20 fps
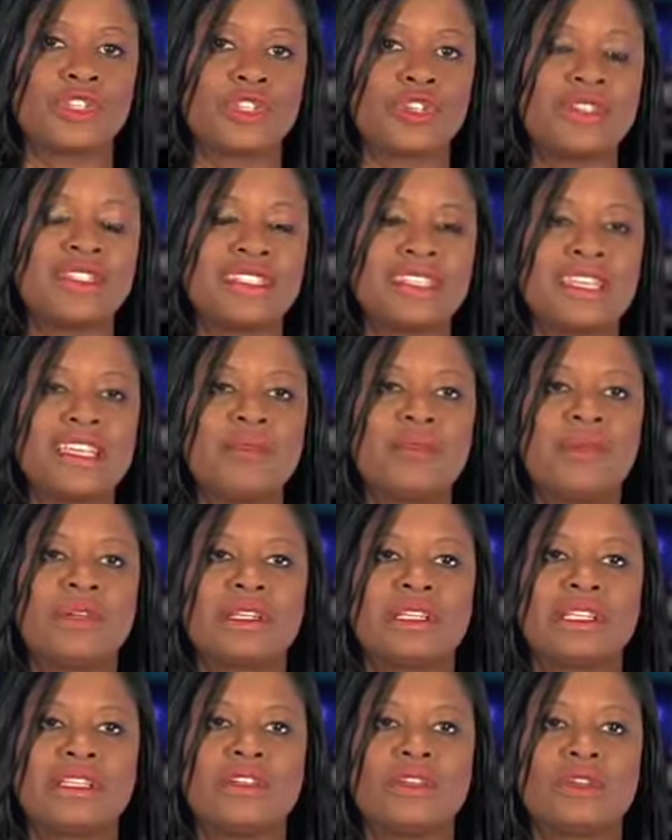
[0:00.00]
Do you see
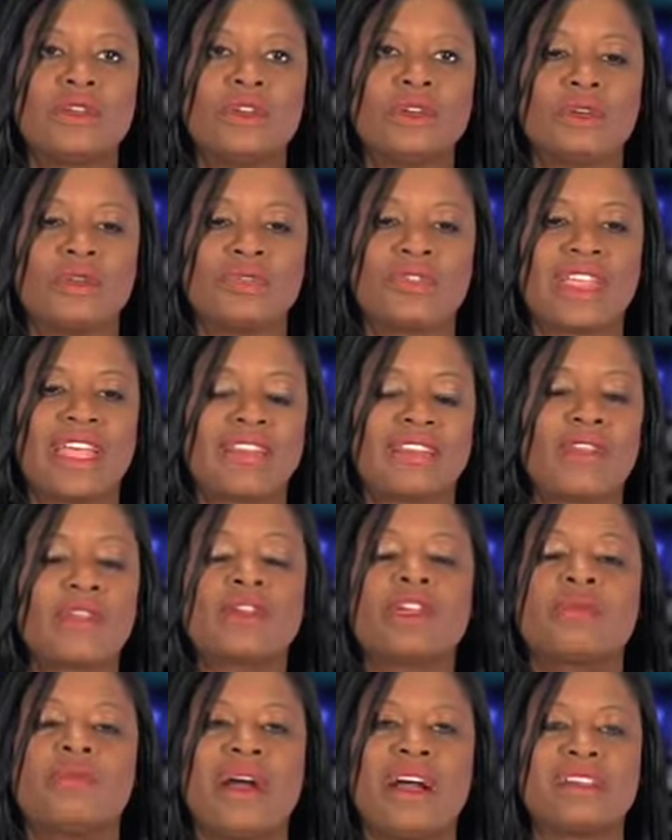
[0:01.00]
that there
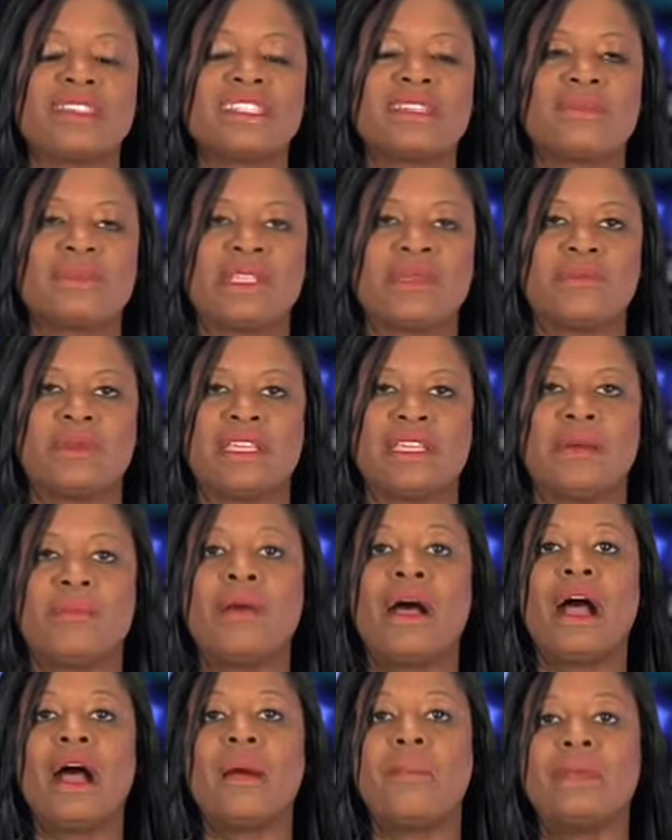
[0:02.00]
could possibly be a
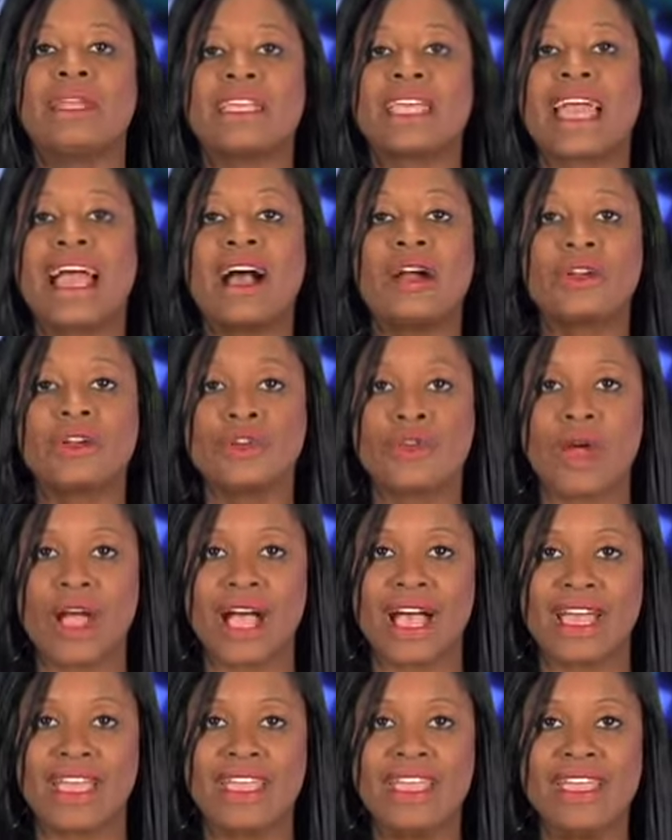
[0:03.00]
public
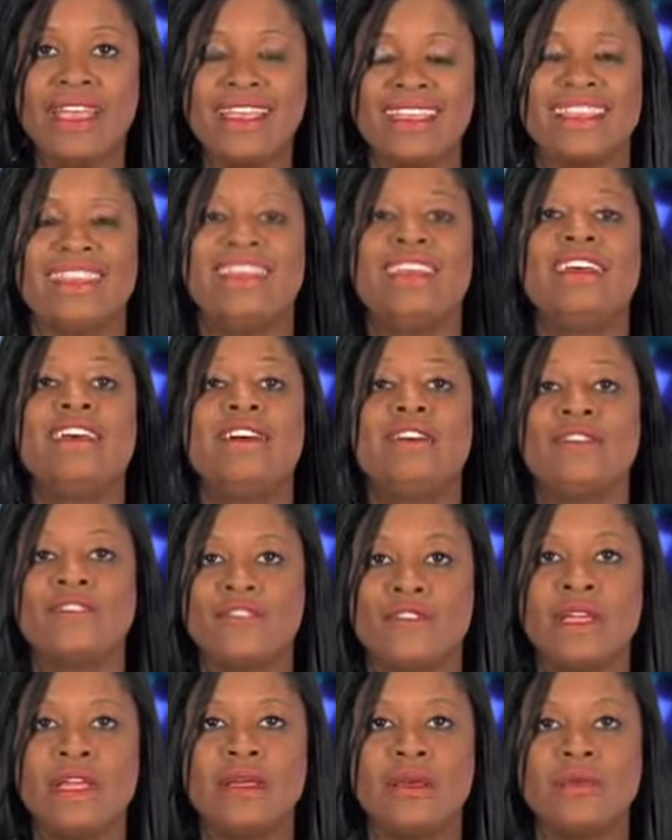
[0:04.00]
outcry
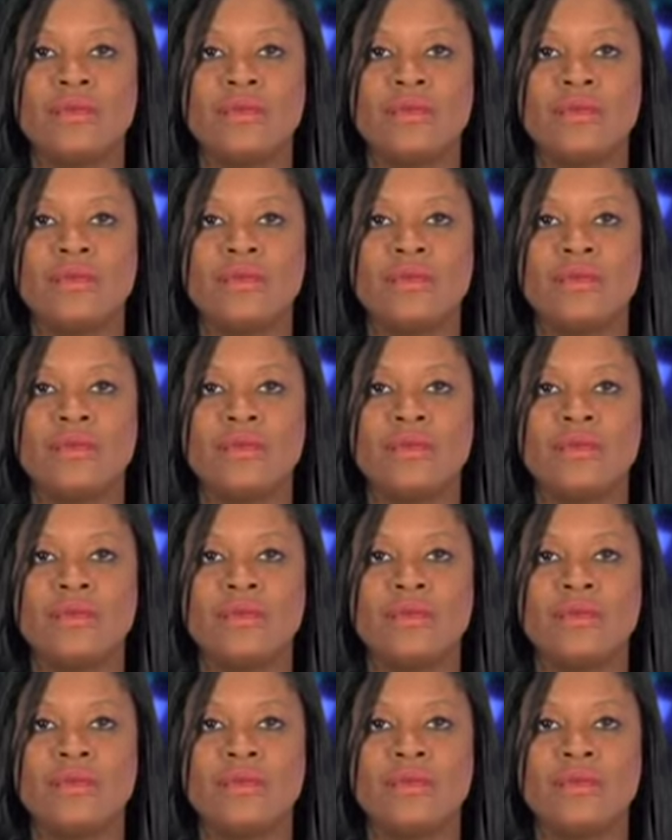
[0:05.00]
if